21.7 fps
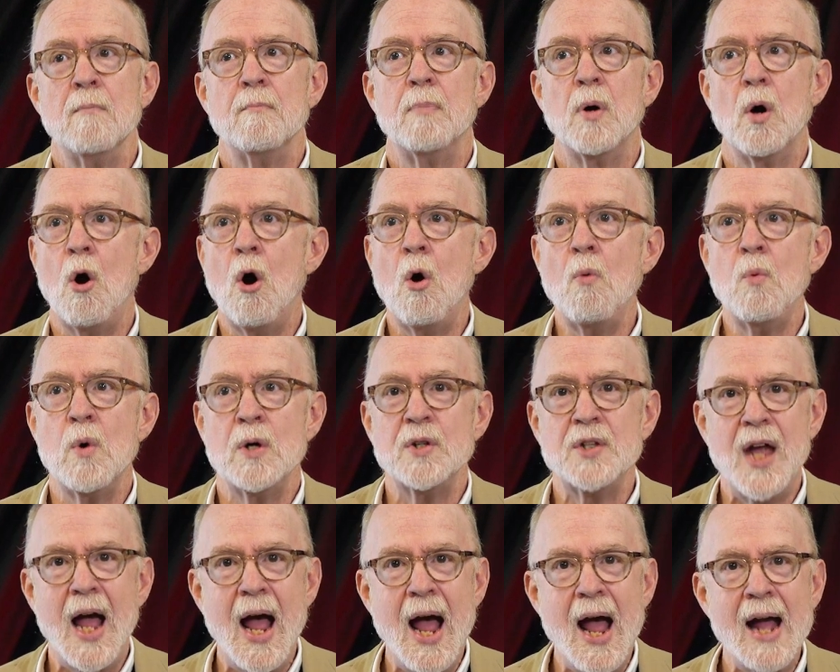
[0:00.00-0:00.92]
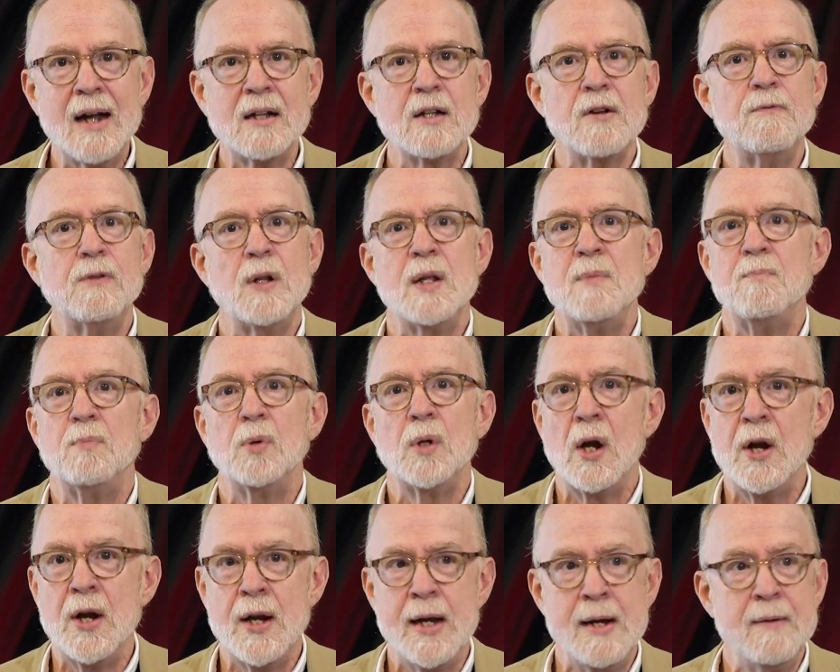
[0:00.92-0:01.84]
Paul was actively
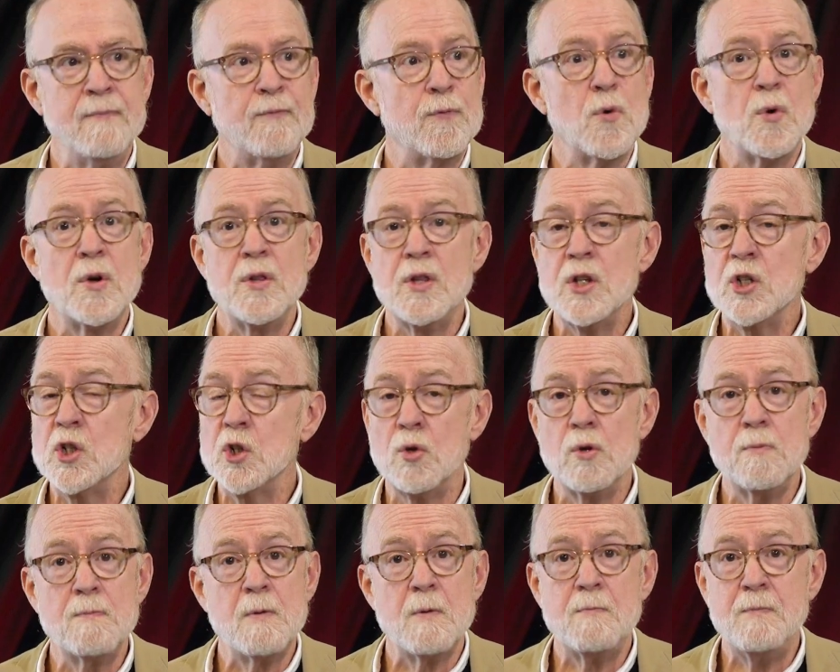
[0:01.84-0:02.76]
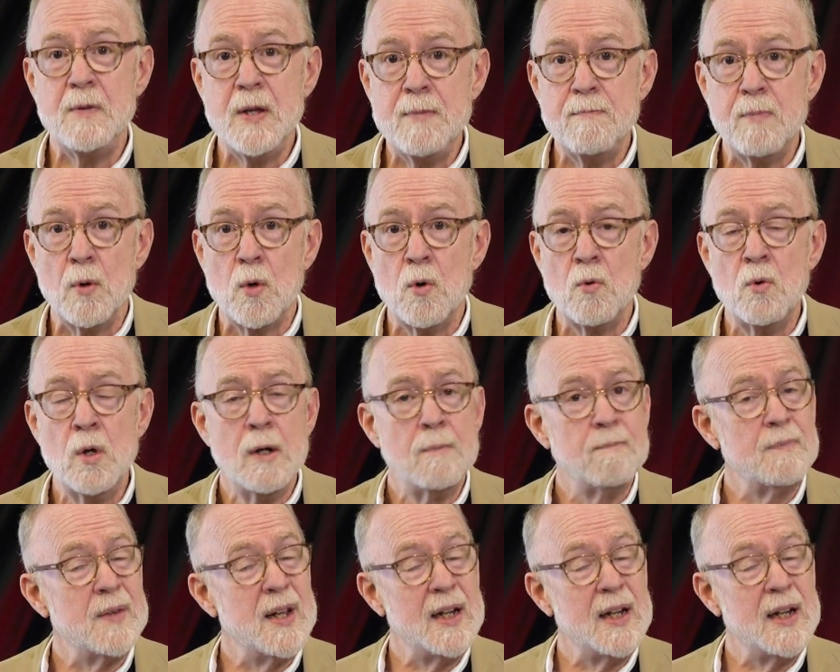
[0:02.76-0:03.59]
praying for this group of people,